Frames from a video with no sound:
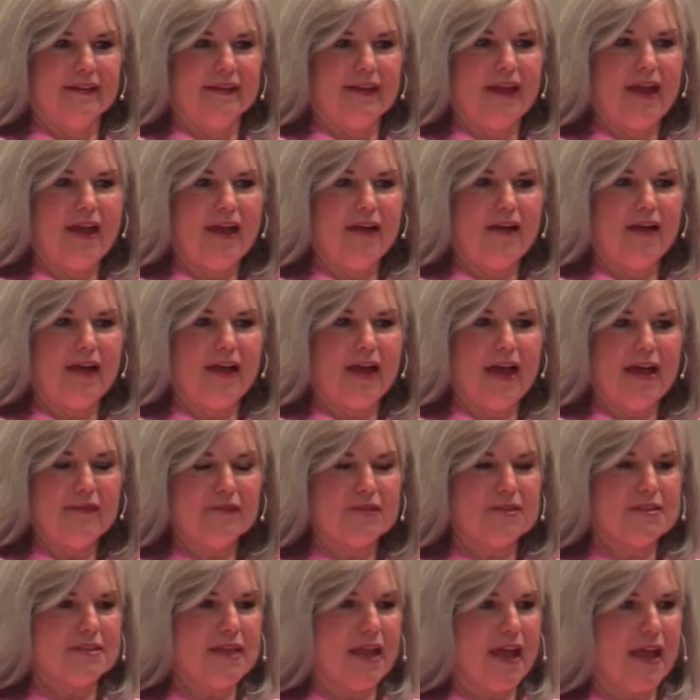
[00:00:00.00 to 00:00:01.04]
Now, I have
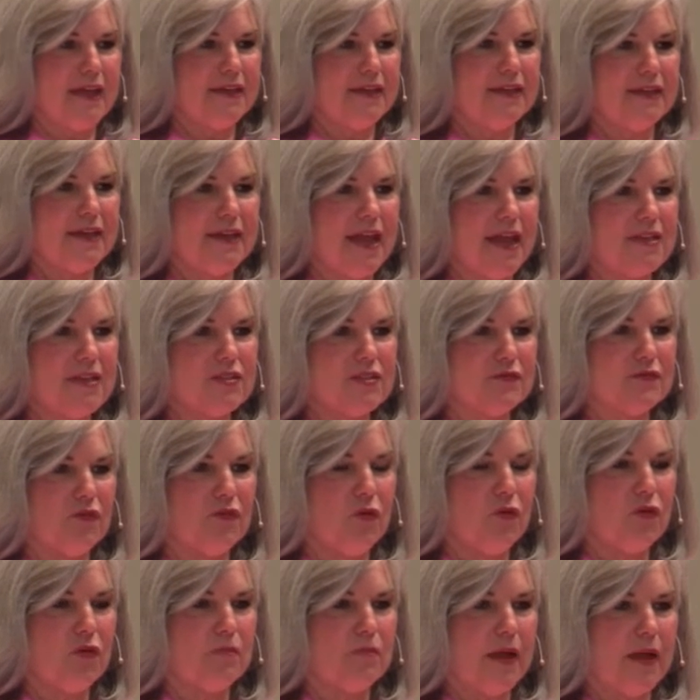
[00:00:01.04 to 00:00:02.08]
to say, I didn't ask
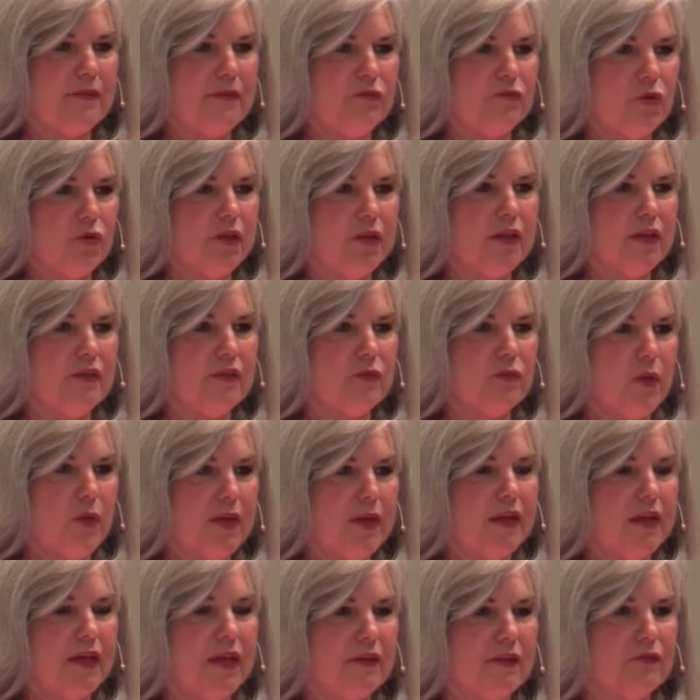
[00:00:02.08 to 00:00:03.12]
for my 40th
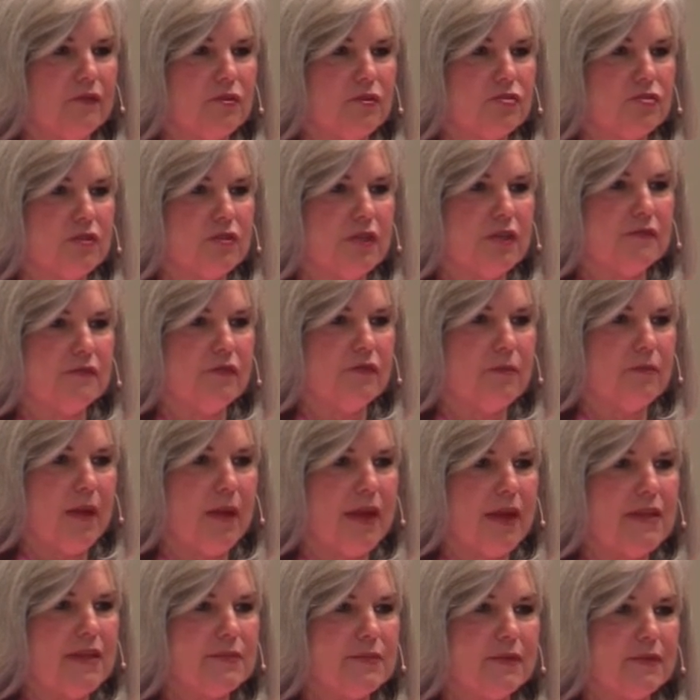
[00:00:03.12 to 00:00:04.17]
wedding anniversary from
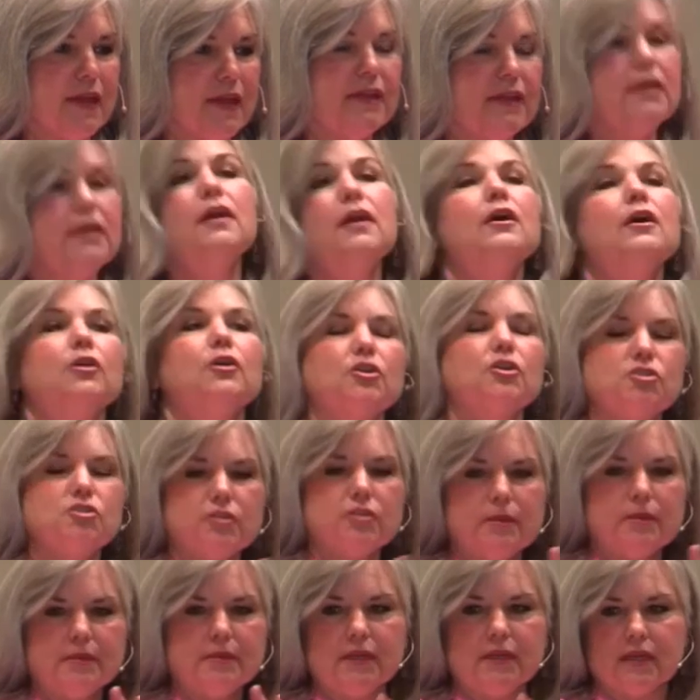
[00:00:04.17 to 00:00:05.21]
my husband. Honey, could you
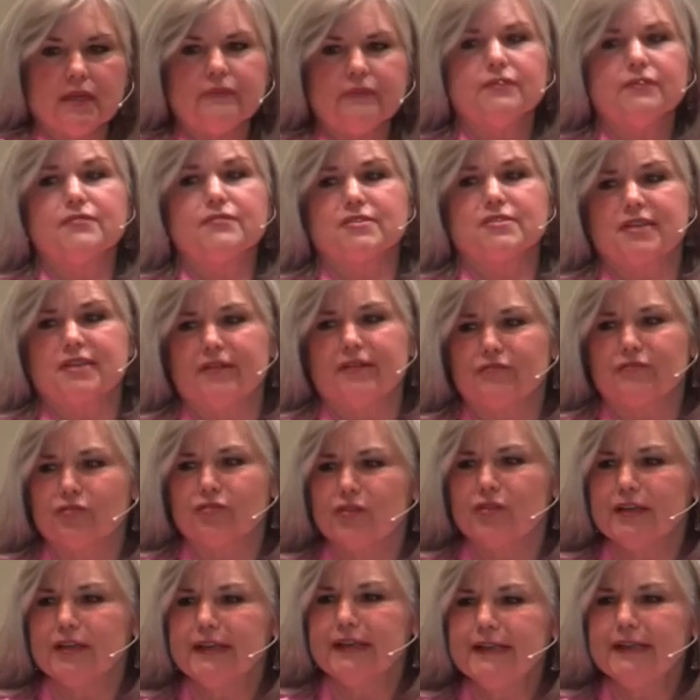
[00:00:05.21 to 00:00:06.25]
give me the gift of
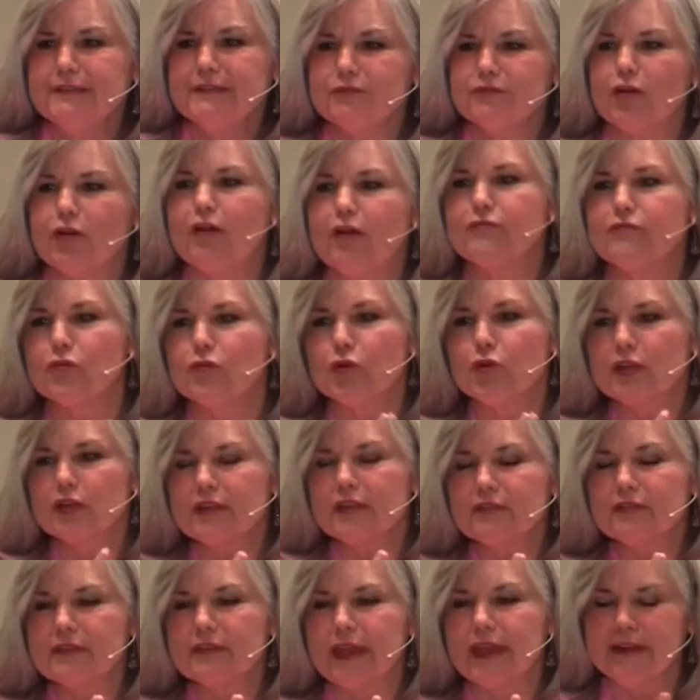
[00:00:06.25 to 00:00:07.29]
suffering for our
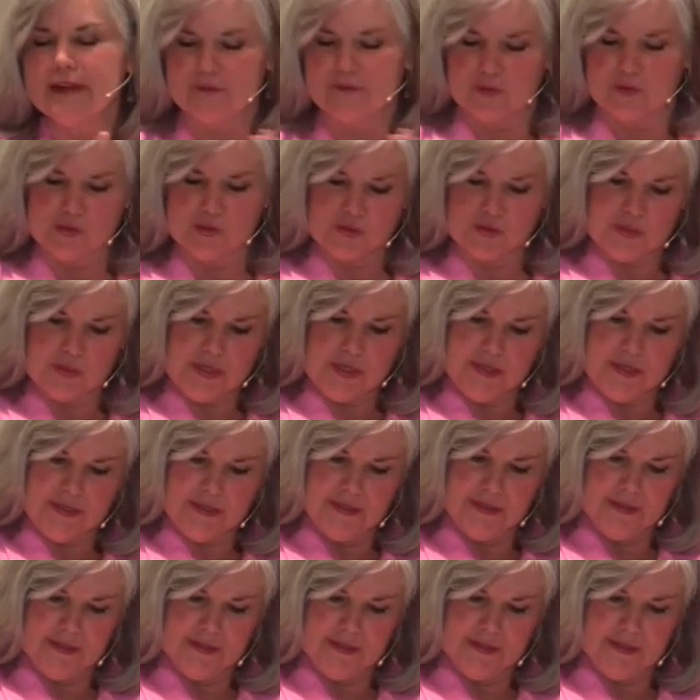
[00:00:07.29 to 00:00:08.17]
40th anniversary?